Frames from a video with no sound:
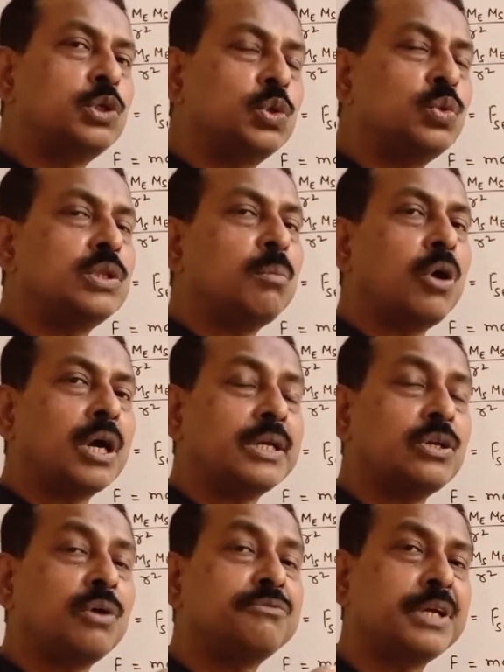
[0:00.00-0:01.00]
to the
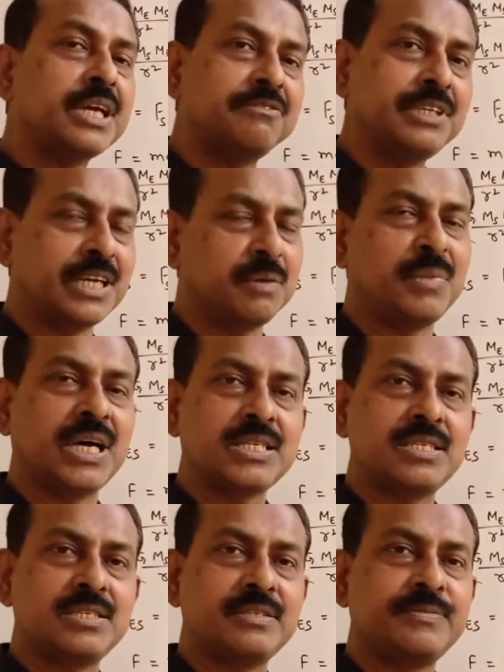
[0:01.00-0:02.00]
body of heavier
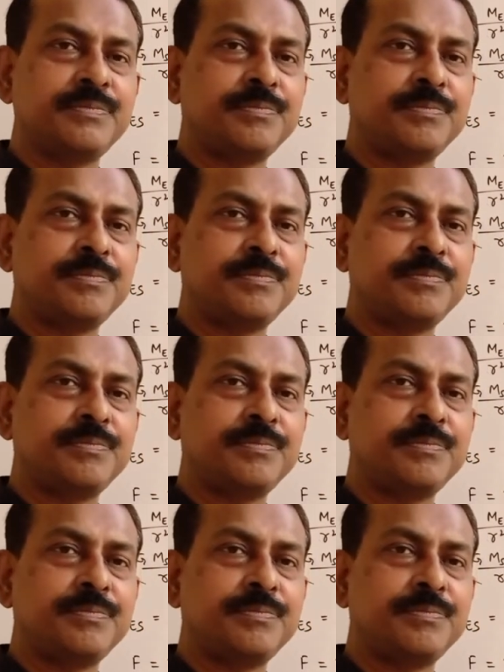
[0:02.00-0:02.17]
mass.